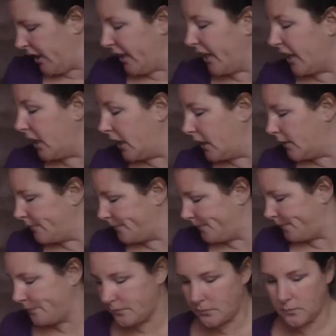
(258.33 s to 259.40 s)
gun.
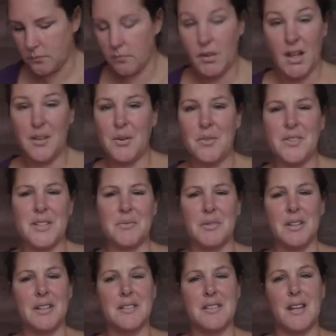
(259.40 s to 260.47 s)
I don't know if it's
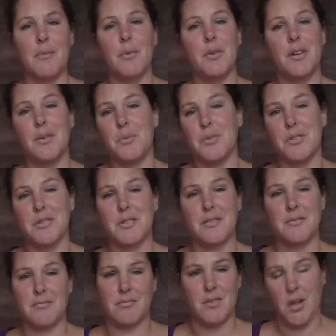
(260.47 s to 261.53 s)
really a staple gun, we'll just
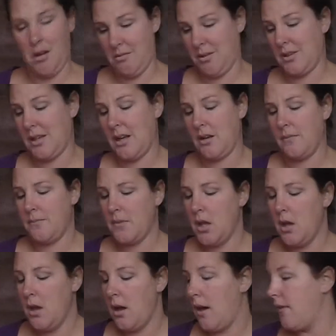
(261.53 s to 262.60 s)
call it that.
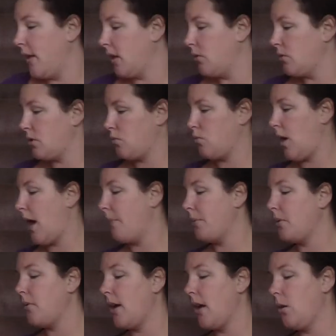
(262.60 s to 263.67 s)
And then you just wrap it
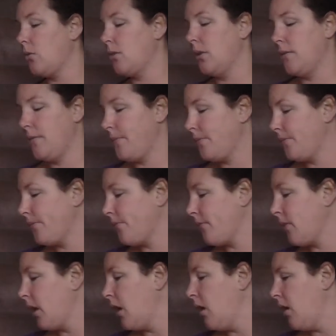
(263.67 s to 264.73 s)
around,
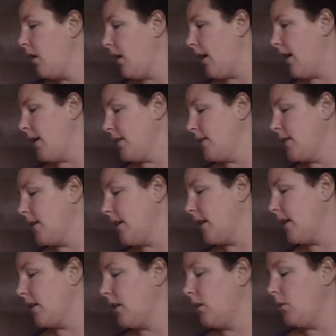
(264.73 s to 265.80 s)
and
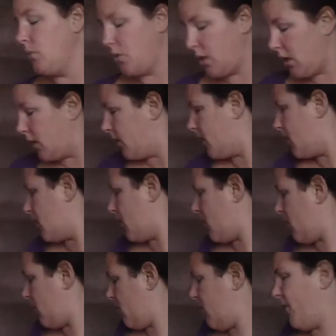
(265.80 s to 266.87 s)
then you just,
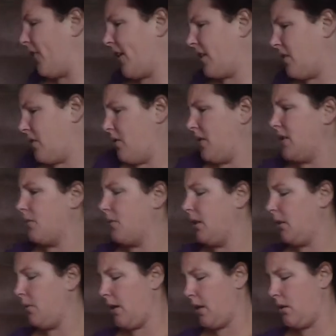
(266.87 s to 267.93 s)
I don't know if I can turn this
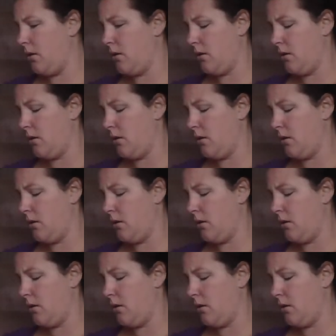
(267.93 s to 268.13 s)
really well.